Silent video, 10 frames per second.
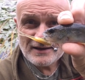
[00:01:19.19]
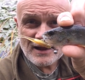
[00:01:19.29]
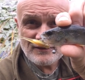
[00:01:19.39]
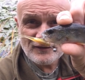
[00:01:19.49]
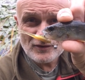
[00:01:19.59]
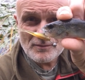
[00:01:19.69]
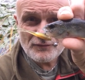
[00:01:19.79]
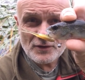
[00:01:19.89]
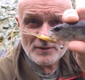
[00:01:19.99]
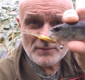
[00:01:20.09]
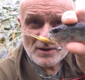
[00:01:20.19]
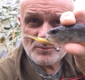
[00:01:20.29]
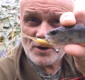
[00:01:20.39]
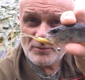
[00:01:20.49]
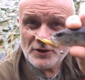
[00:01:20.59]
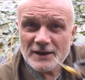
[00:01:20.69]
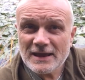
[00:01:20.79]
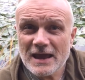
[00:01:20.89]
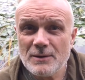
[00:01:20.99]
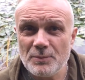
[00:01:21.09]
catching some of them, but I'm going to
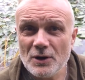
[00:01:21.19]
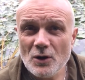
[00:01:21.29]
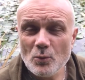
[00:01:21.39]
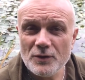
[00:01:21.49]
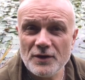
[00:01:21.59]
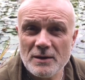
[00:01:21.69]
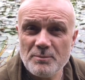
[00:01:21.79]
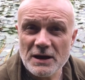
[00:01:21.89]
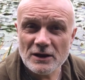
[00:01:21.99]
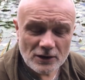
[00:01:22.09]
keep with the bigger